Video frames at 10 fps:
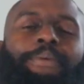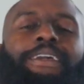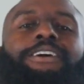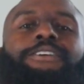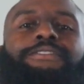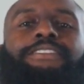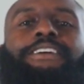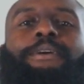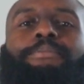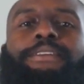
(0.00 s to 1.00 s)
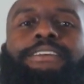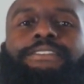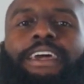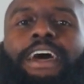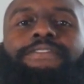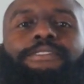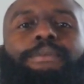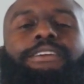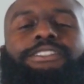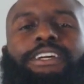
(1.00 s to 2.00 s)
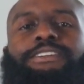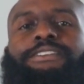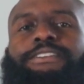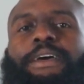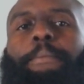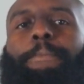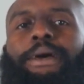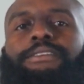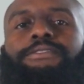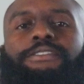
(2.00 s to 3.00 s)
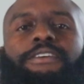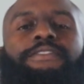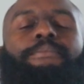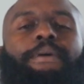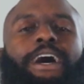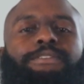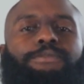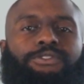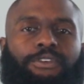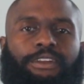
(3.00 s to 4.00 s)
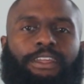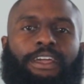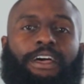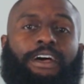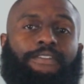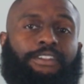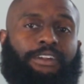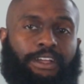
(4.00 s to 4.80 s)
Big hosting companies have to make changes that best serve the mass majority of their